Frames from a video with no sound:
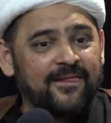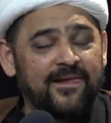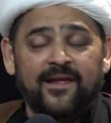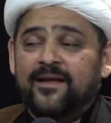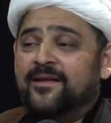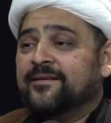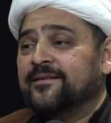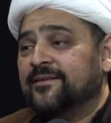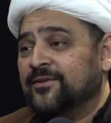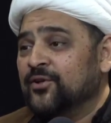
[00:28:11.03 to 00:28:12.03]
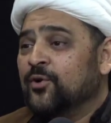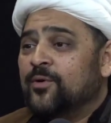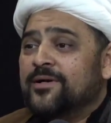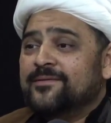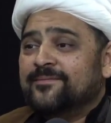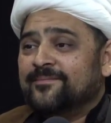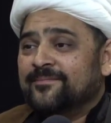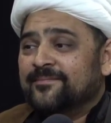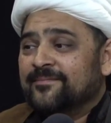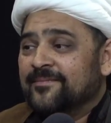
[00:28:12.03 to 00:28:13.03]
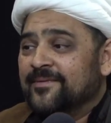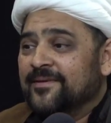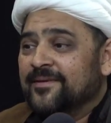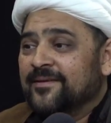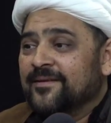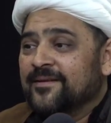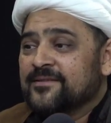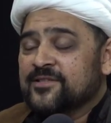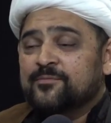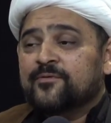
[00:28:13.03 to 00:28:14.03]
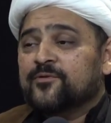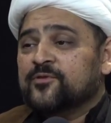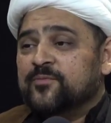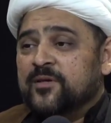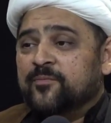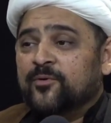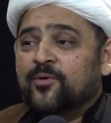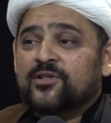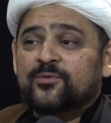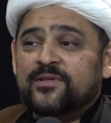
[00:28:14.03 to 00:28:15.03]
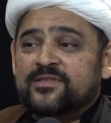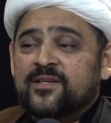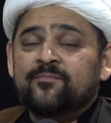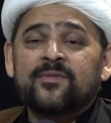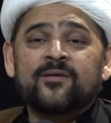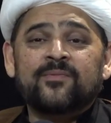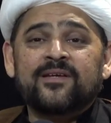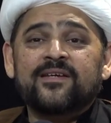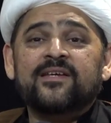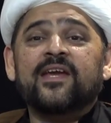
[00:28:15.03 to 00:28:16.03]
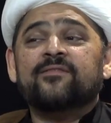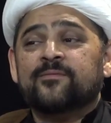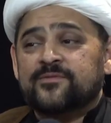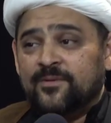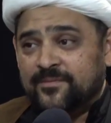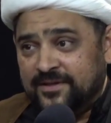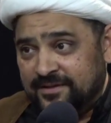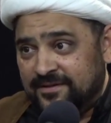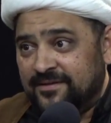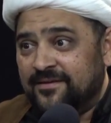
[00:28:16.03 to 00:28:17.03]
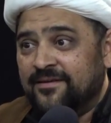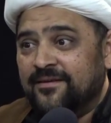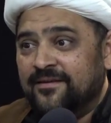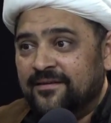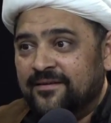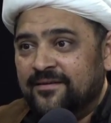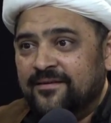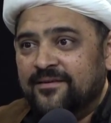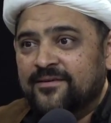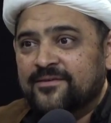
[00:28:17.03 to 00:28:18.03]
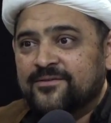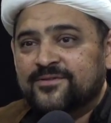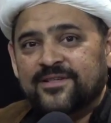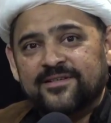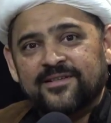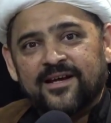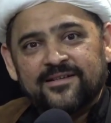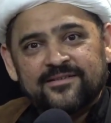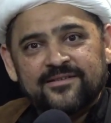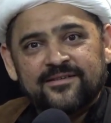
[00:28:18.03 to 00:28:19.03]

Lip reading: And you know what? Some of those people walked away and say, maybe he gave him something to say that.